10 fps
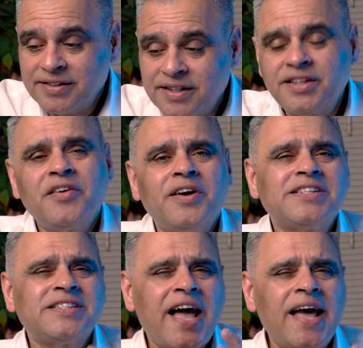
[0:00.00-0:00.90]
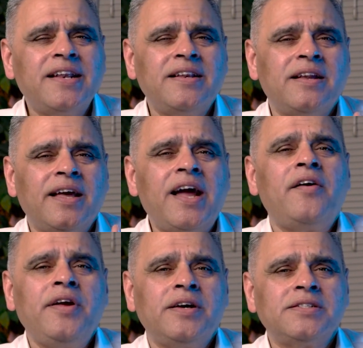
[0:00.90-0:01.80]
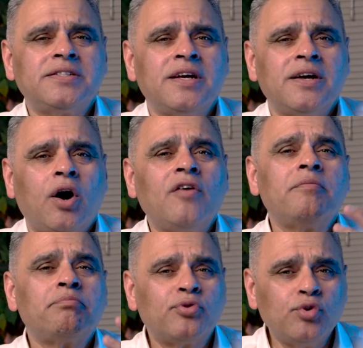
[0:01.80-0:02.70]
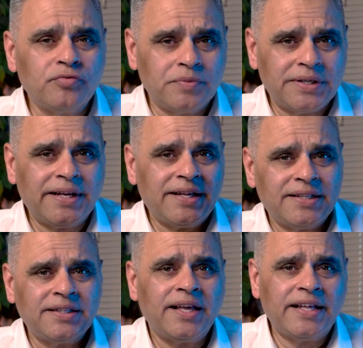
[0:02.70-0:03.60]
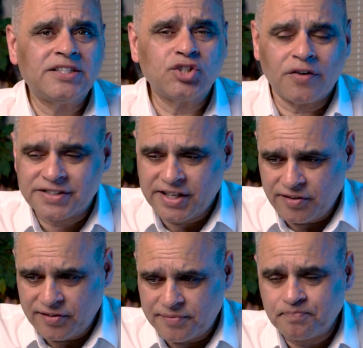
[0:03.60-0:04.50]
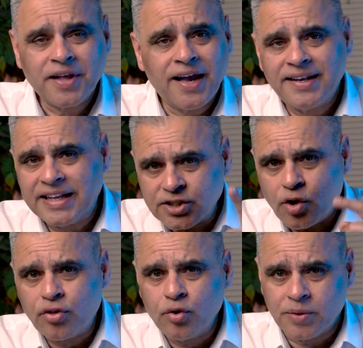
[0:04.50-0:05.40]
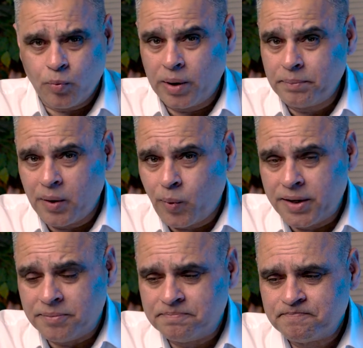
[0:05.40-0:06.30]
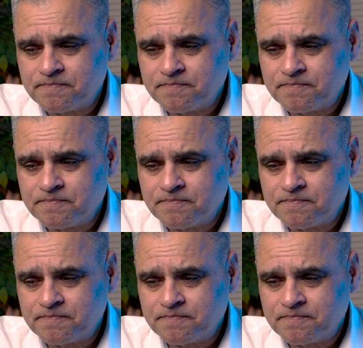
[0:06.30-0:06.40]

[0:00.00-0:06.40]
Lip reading: that there are 10 areas of improvement in soft skills. Let's go through them one by one.